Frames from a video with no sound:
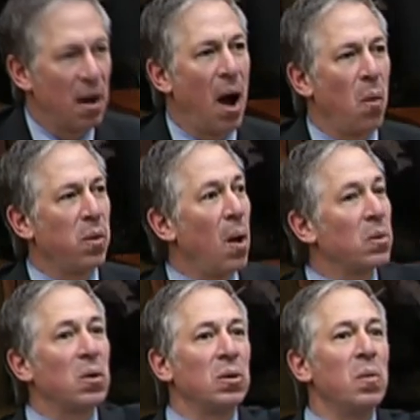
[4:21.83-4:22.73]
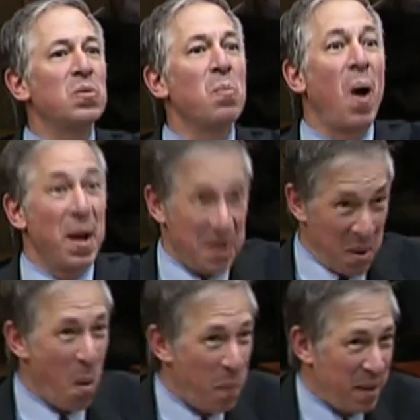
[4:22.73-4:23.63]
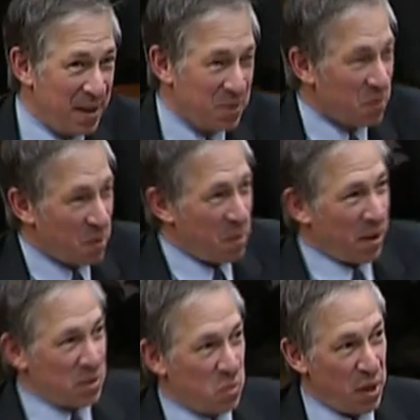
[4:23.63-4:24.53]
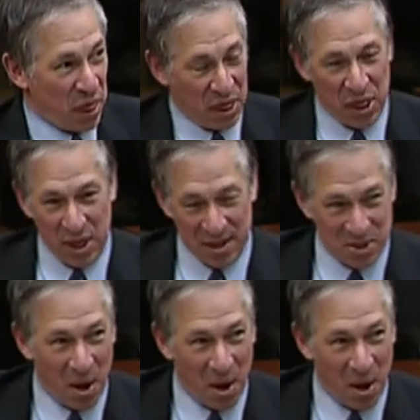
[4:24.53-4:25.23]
I'll close my opening remarks with this